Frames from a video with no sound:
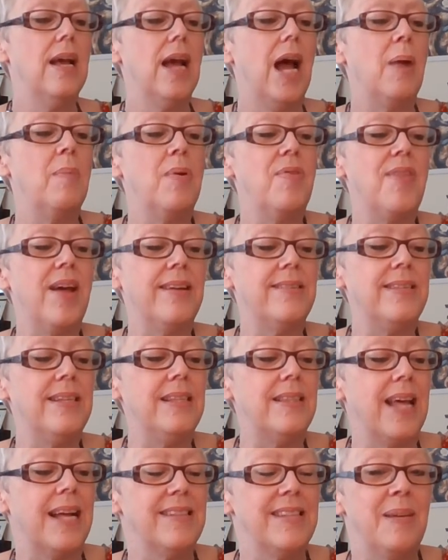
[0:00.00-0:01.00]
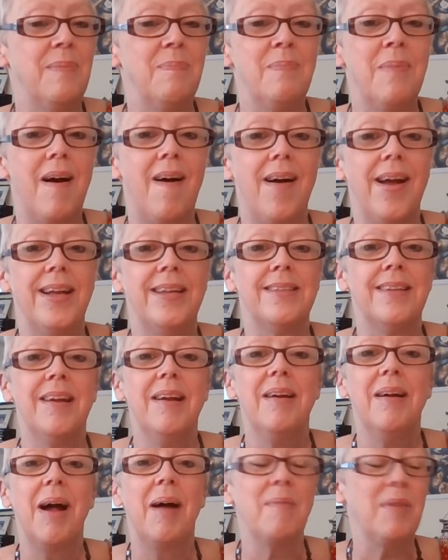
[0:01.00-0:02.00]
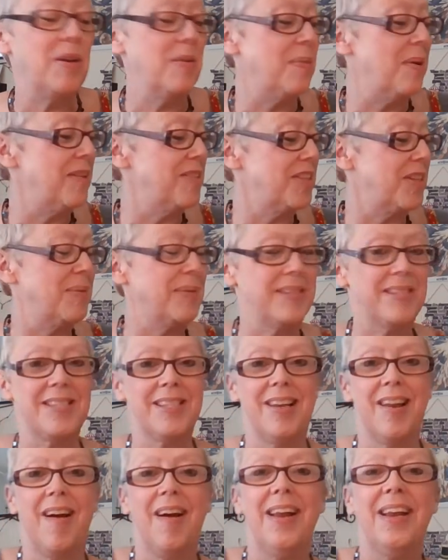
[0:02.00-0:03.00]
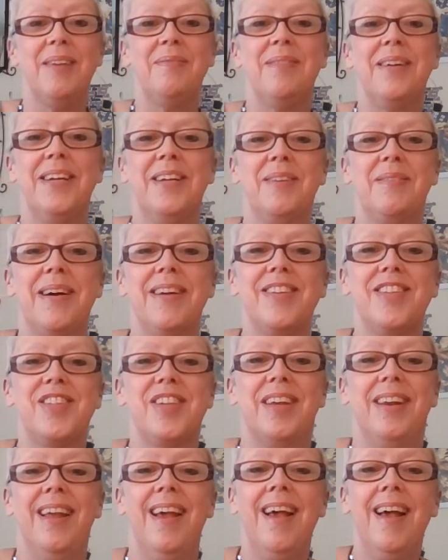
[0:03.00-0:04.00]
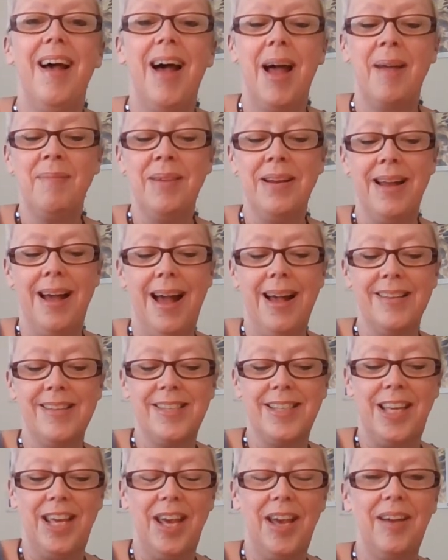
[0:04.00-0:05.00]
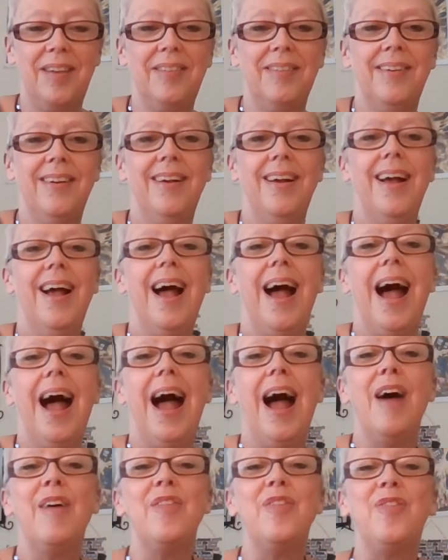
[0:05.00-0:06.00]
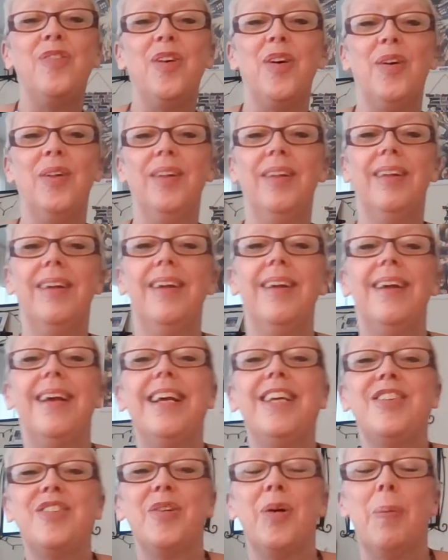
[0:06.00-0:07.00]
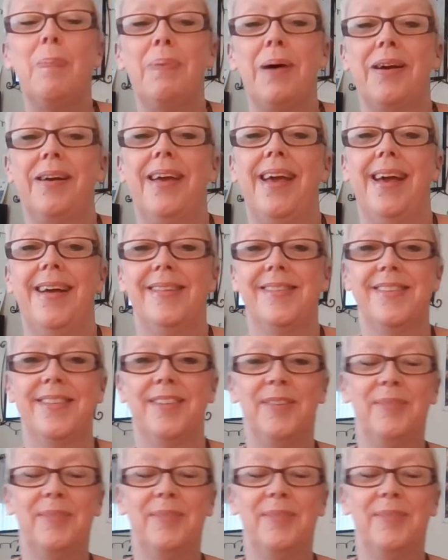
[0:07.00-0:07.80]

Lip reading: And with that in mind, I'm going to ask you a slightly weird question. I'm going to ask you, how full is your bucket?